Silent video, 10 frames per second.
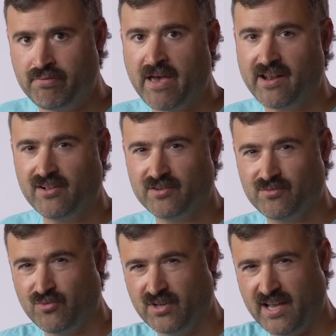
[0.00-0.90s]
pedal,
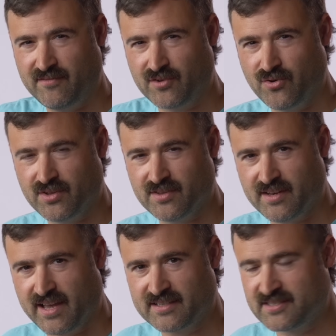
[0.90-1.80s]
and we'll kind of go to the
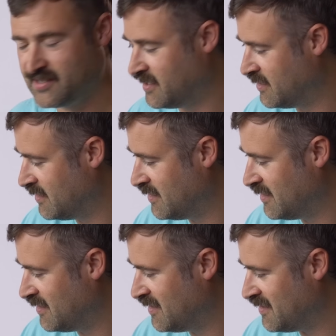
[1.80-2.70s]
next
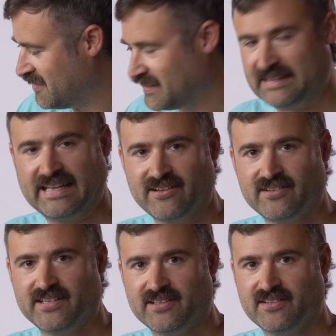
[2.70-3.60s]

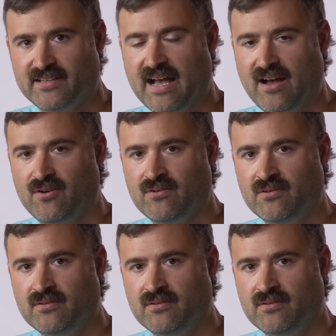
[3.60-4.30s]
layer here now.